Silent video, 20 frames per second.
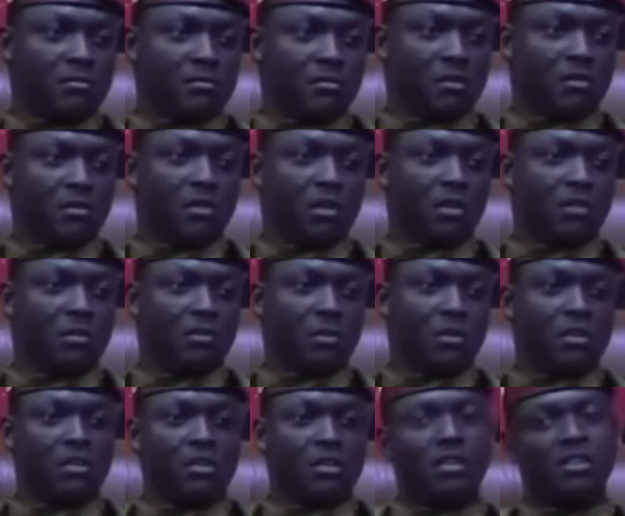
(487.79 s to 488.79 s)
So
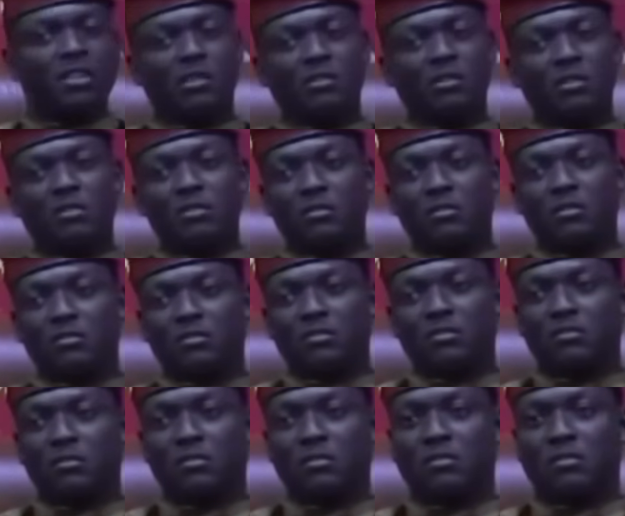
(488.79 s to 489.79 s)
everyone at their level
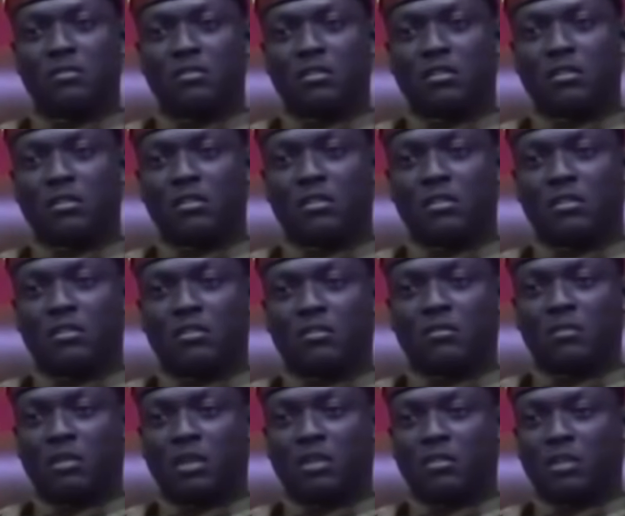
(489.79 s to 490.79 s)

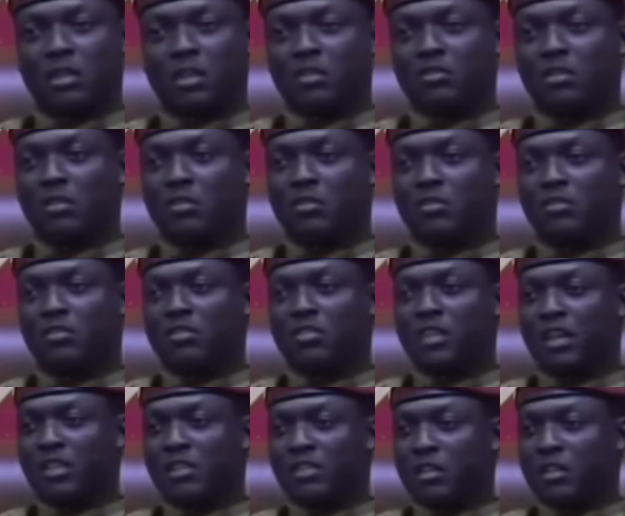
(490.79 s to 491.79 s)
must be able to move
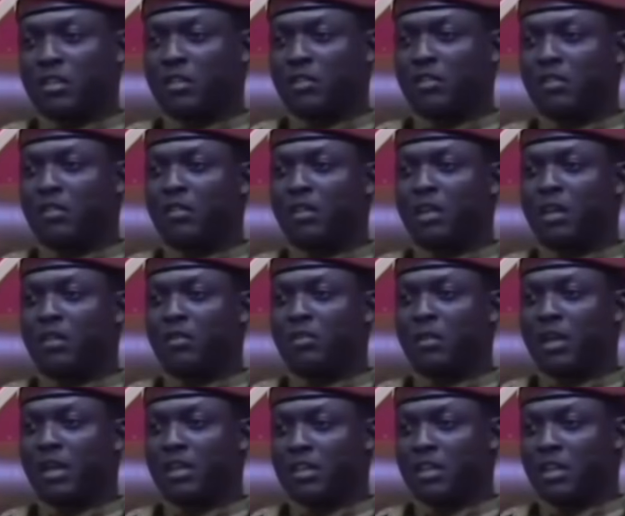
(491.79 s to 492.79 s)
faster and
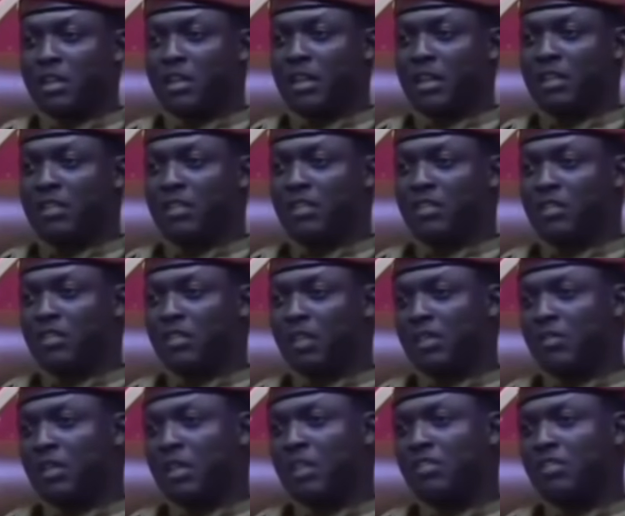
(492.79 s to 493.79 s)
abandon unnecessary
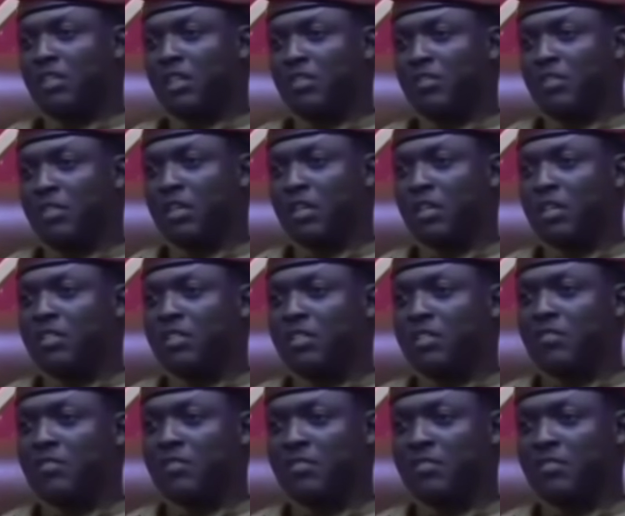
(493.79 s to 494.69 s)
administrative burdens.